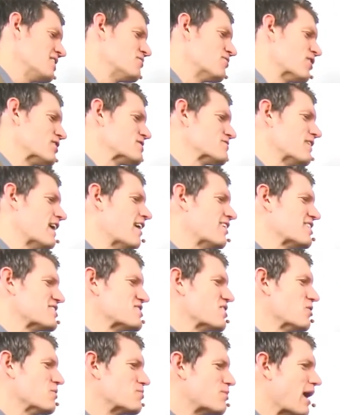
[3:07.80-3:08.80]
He first found
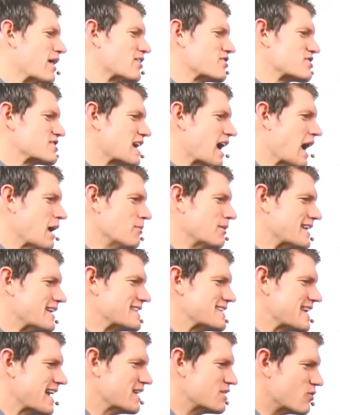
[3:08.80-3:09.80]
his own brother Simon
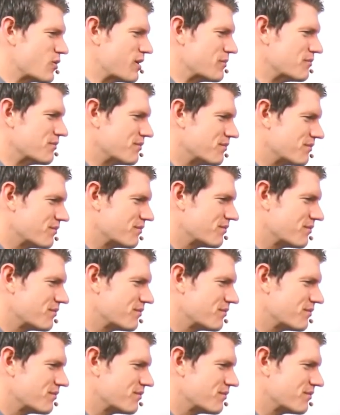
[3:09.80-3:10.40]
and said to him,